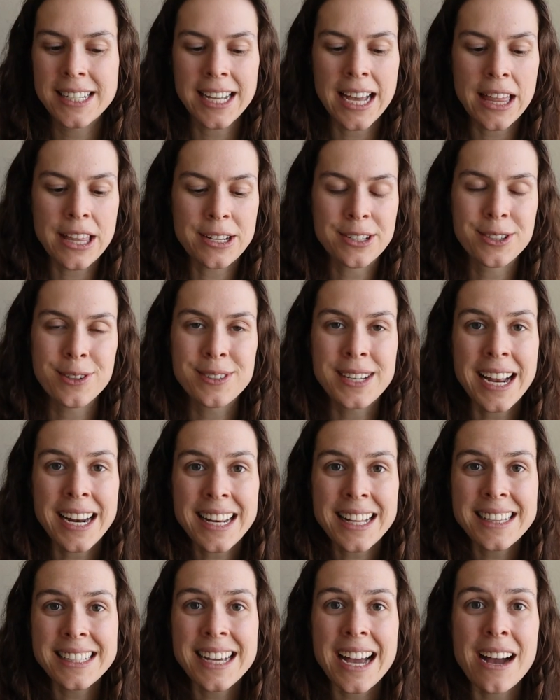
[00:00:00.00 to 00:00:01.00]
together so
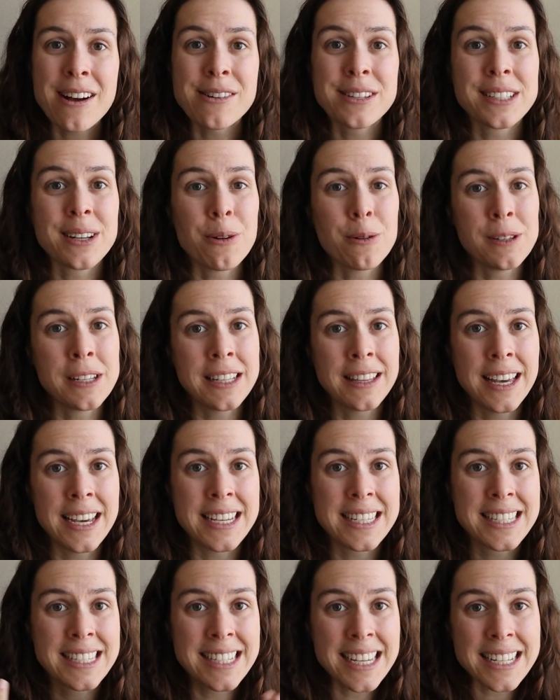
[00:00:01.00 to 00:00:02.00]
technically I was holding
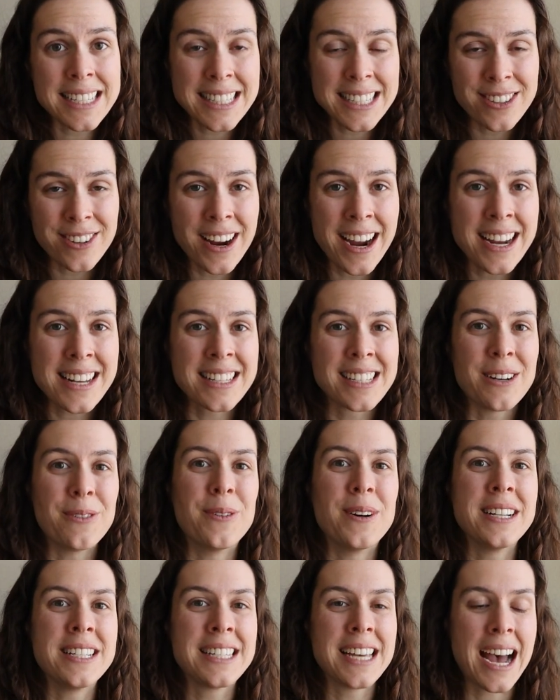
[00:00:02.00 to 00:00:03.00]
like six strands at
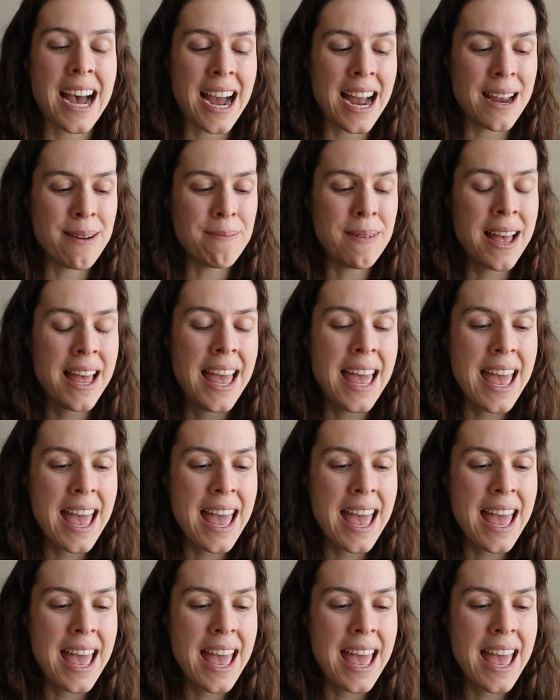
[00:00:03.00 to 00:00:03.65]
one time